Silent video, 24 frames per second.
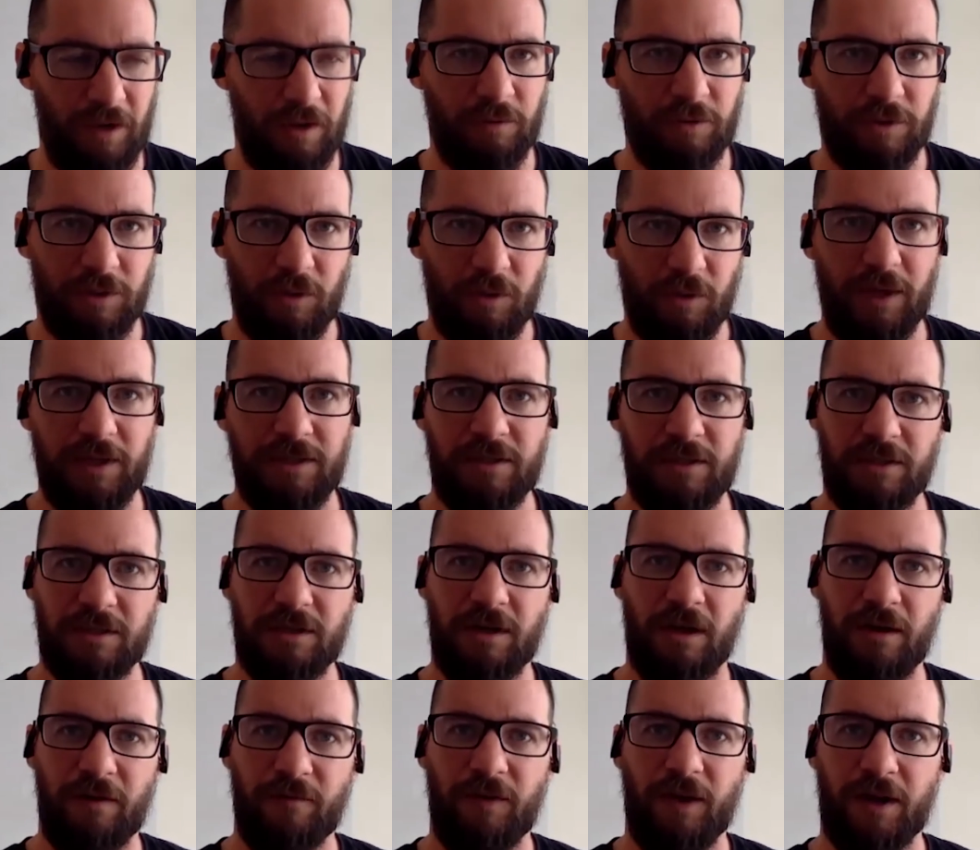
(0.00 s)
there was always this
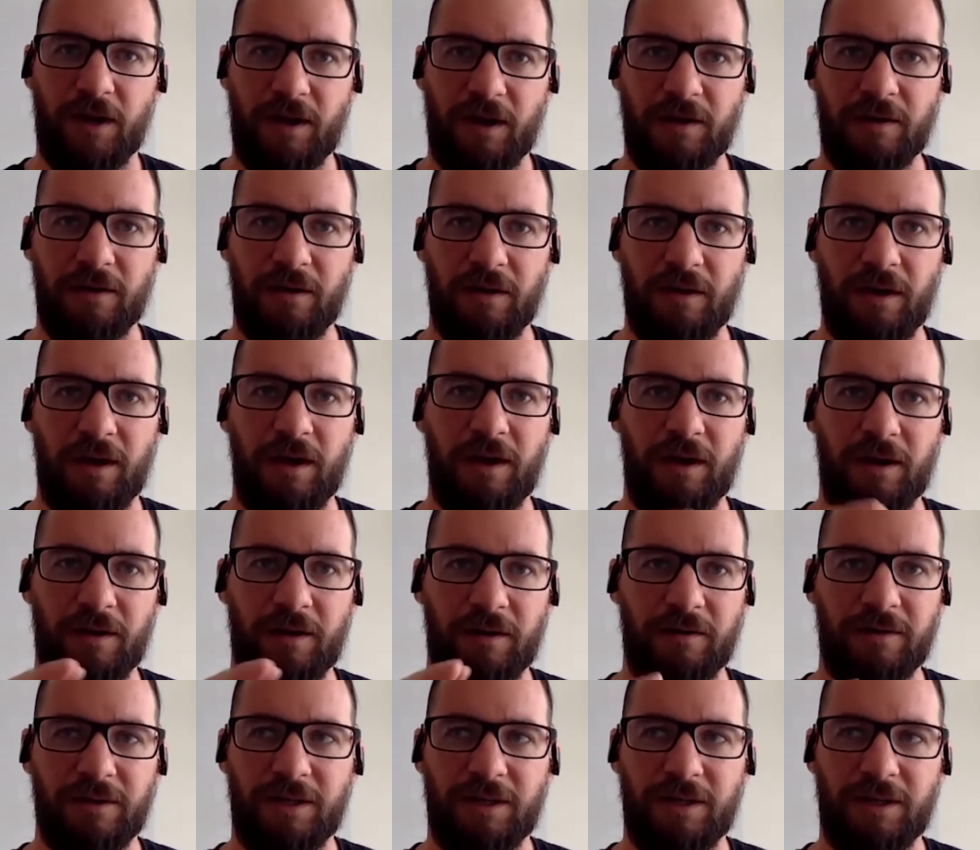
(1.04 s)
kind of like underlying